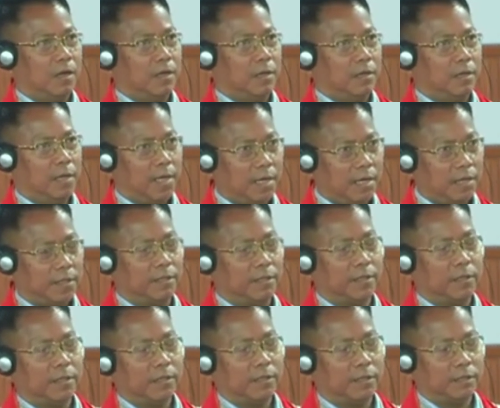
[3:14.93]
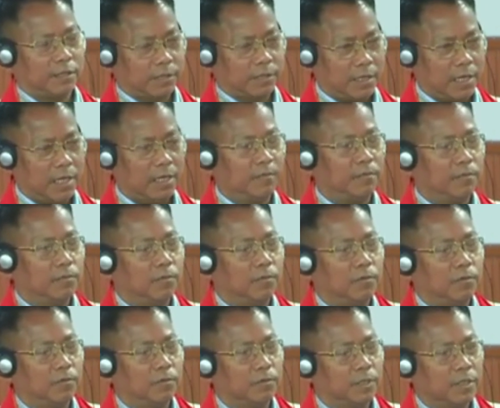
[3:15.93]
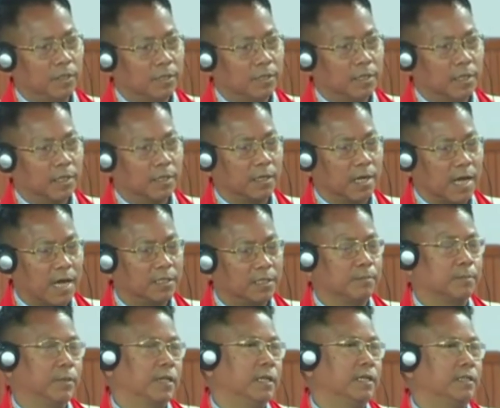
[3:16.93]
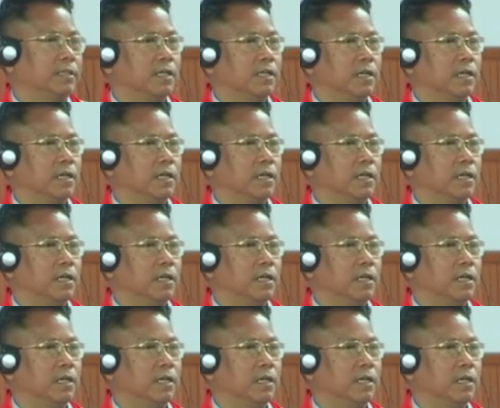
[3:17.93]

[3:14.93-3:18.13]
they stay till their last breath,